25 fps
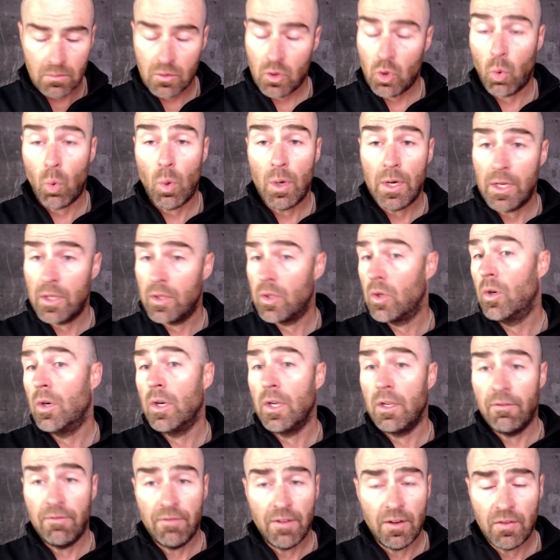twenty,
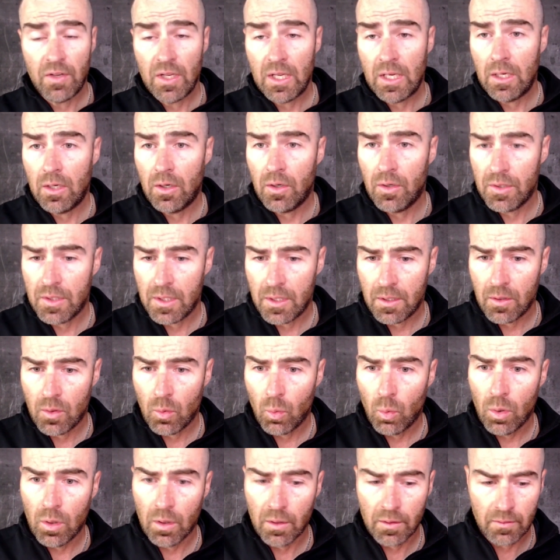thirty, fifty years in the
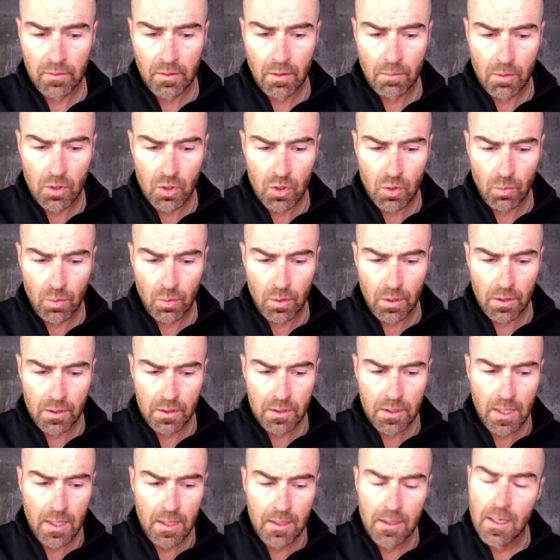world of commercial real
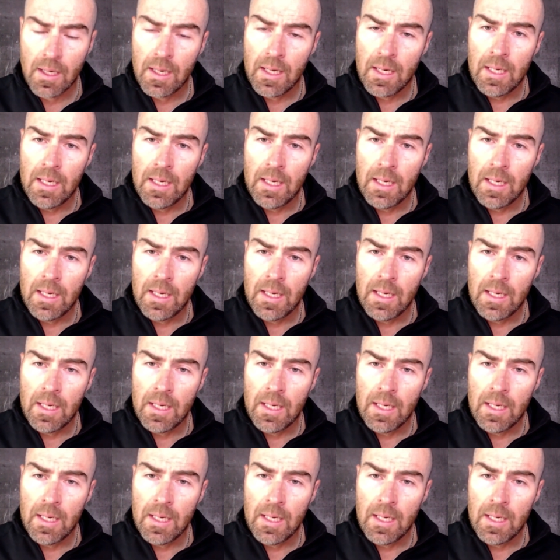estate,